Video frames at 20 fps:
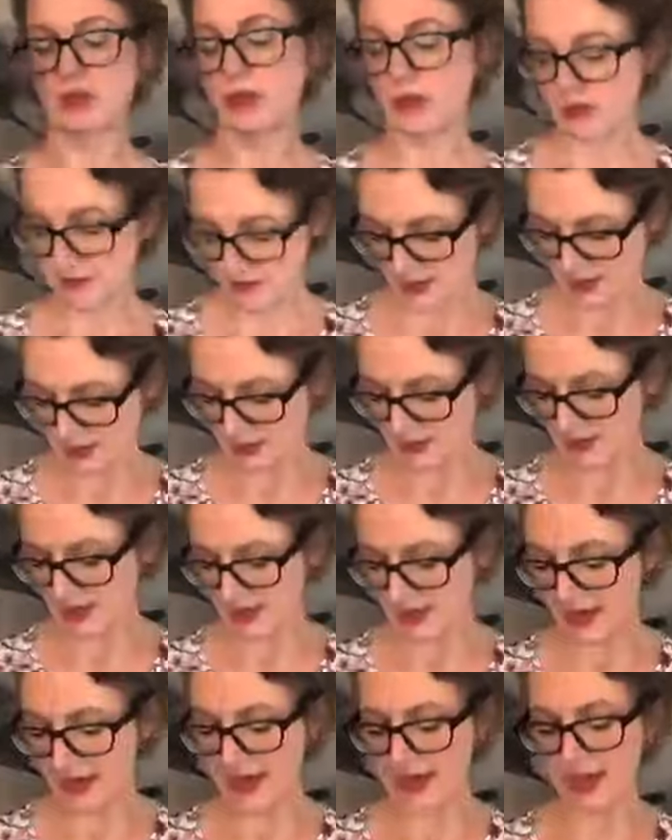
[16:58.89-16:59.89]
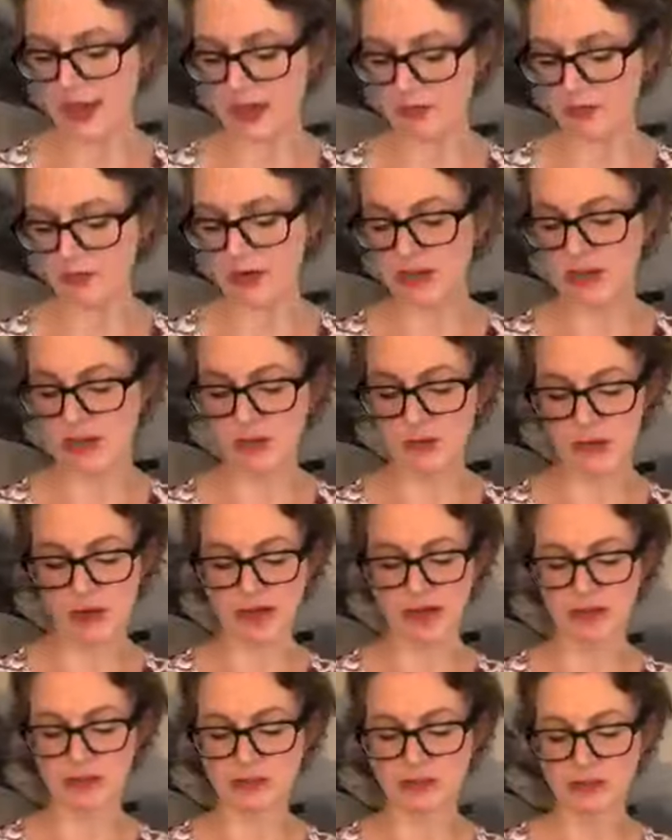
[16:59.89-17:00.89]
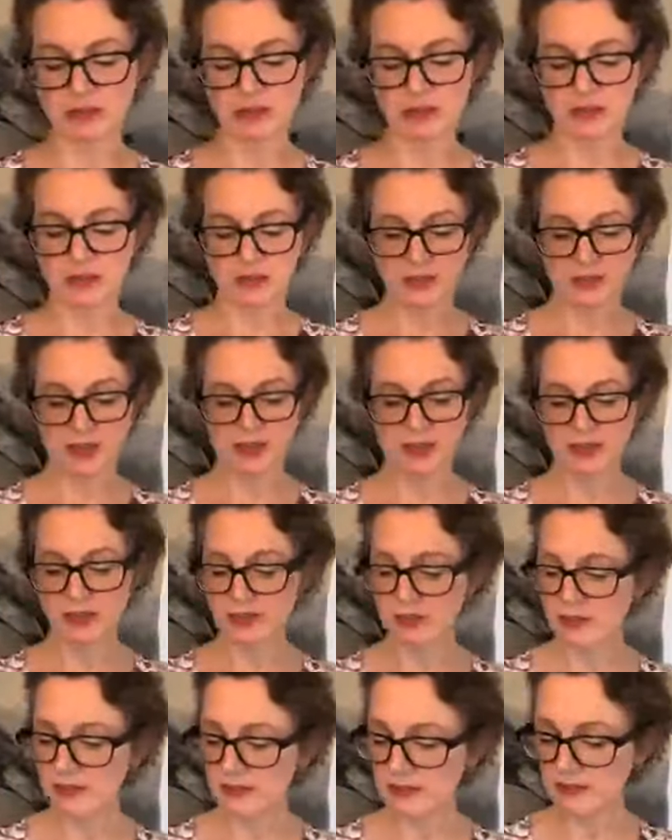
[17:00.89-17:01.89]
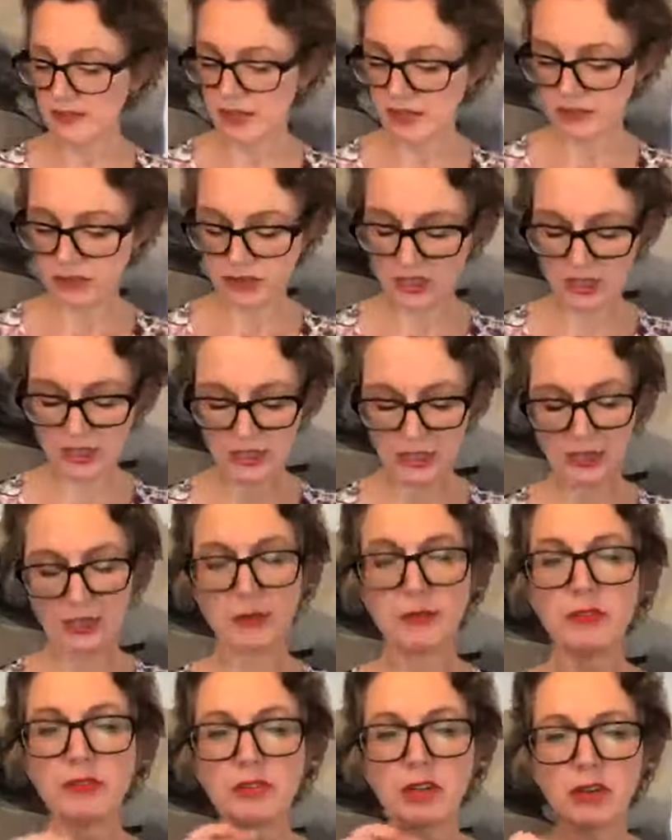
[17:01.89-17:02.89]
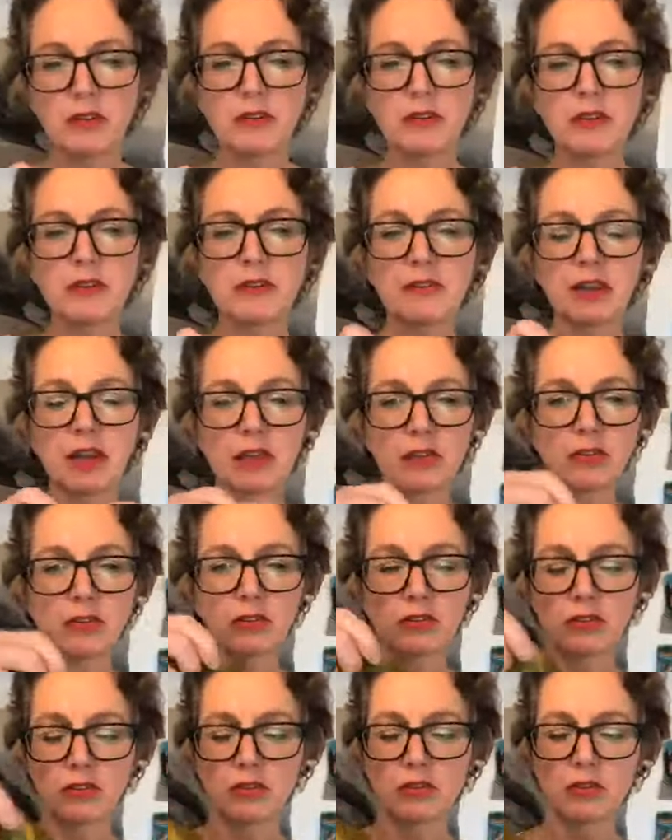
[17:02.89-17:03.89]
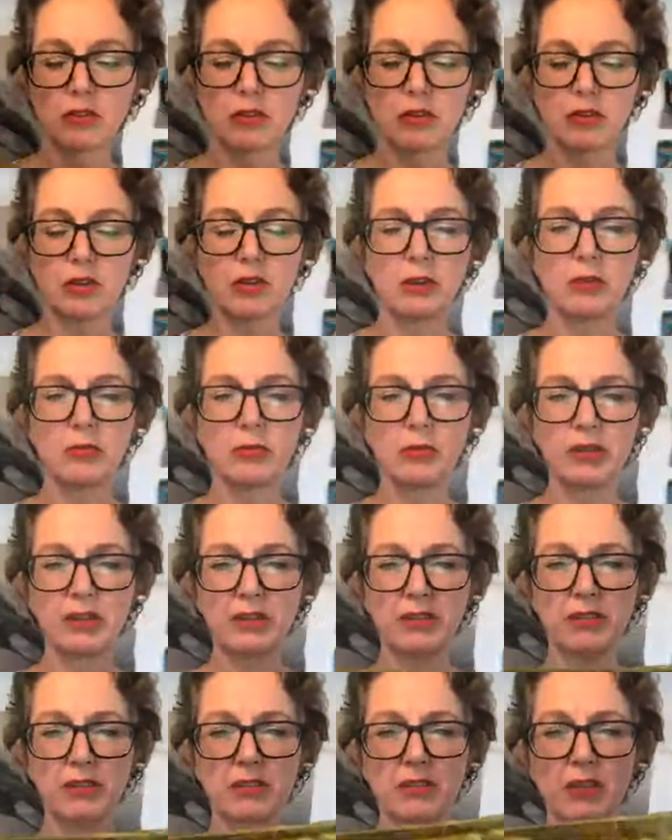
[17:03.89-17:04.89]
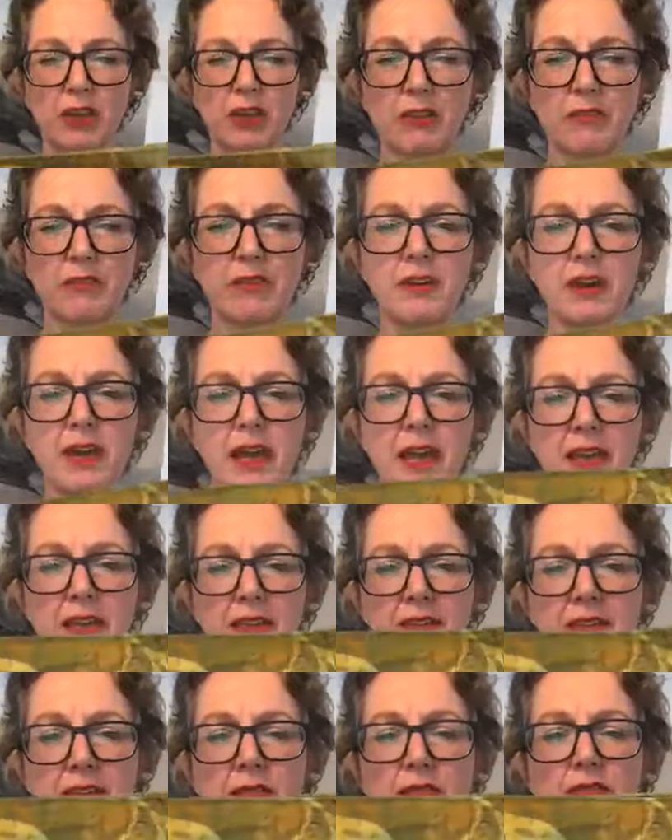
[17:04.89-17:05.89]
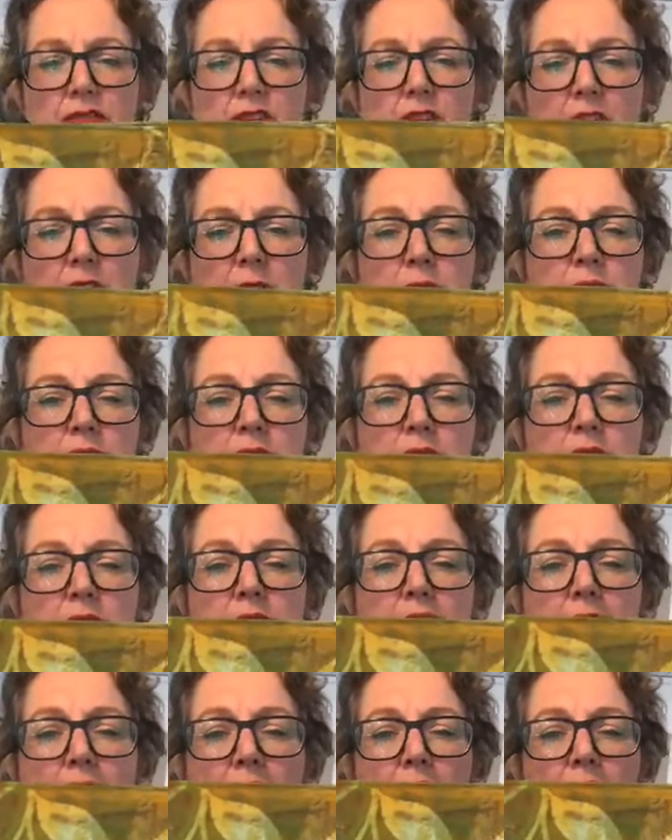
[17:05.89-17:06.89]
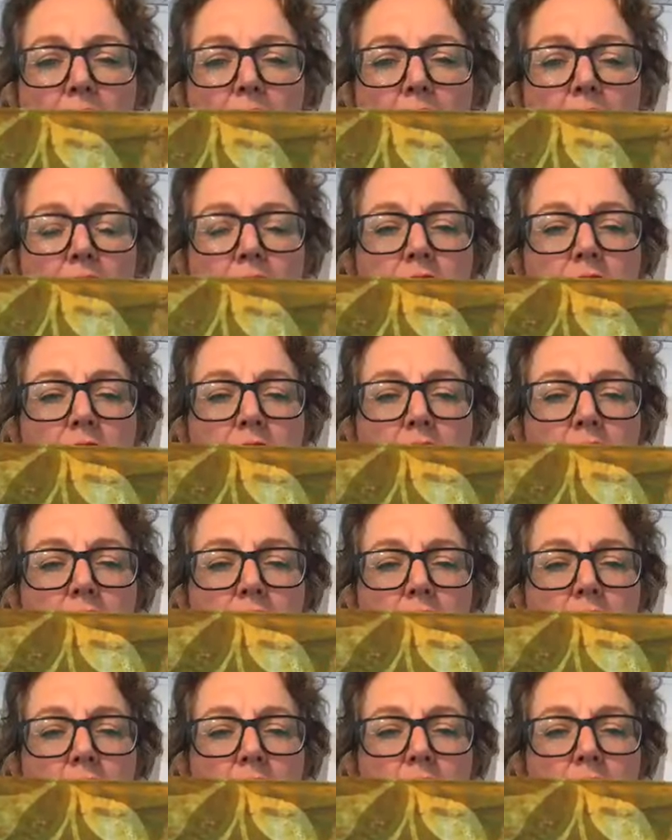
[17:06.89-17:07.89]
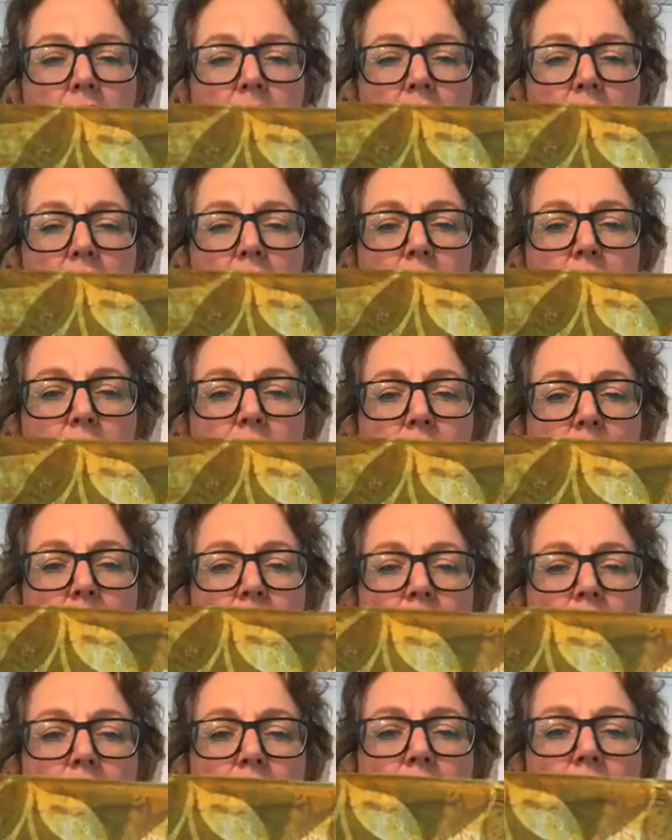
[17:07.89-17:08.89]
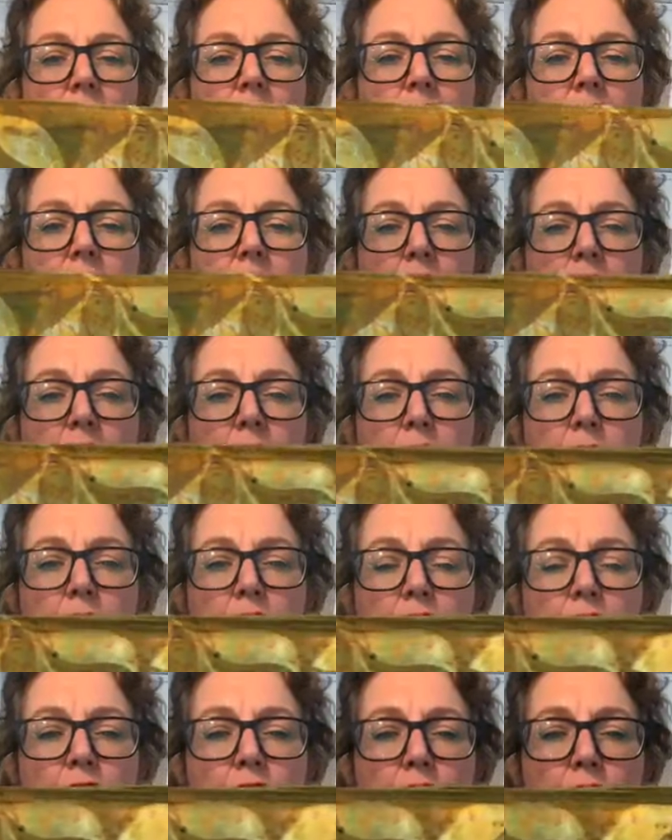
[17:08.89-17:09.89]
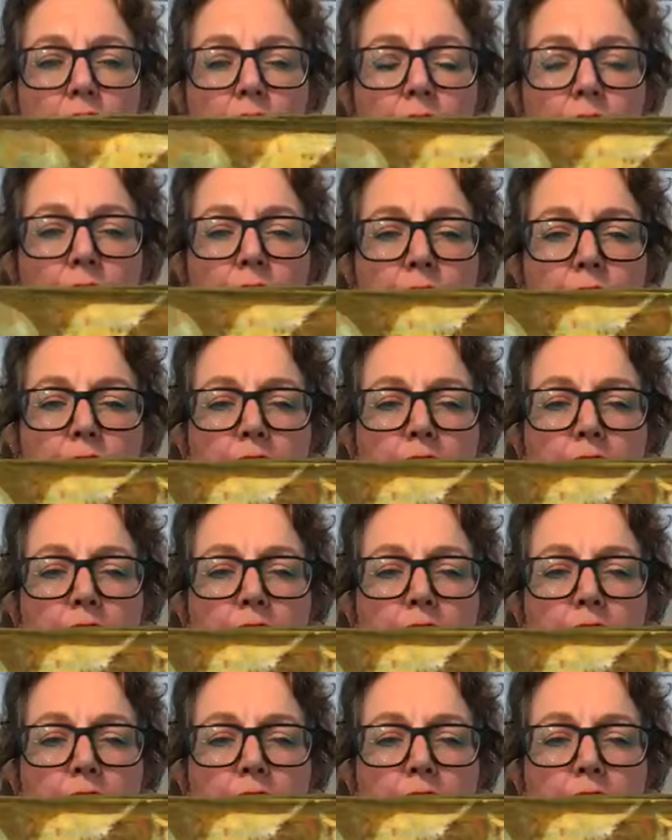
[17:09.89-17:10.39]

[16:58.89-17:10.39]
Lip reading: and they hang really well. This edge here, let me show you this edge, because there's of negative shapes there as well, which are very beautiful.